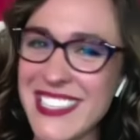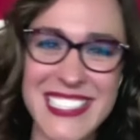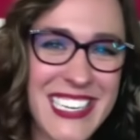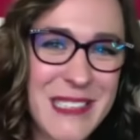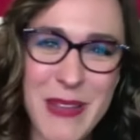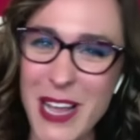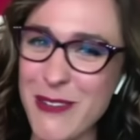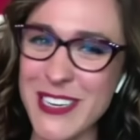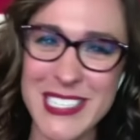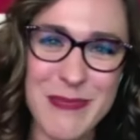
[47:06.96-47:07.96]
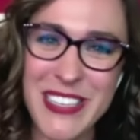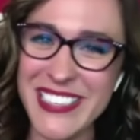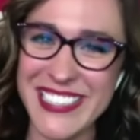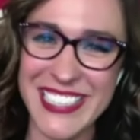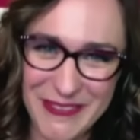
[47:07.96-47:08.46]
10 to the 6th power is 1
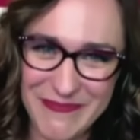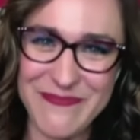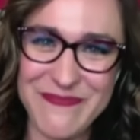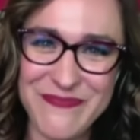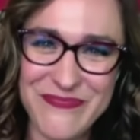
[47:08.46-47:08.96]
million, yep.